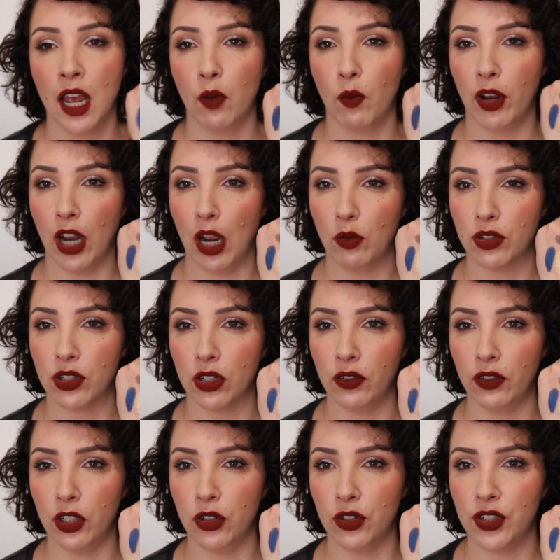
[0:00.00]
when I was sort of
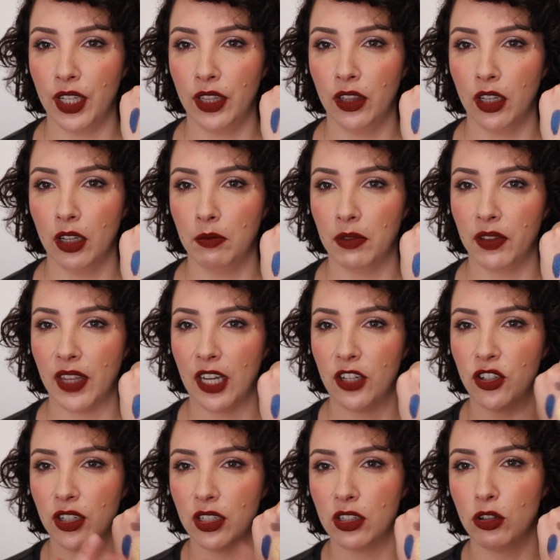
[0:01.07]
using them, they
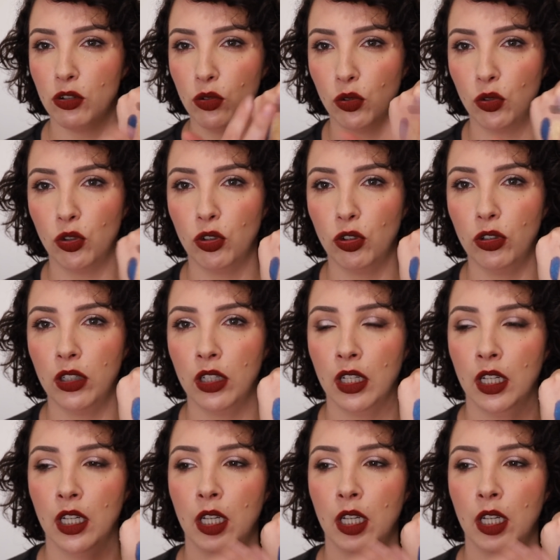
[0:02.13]
just all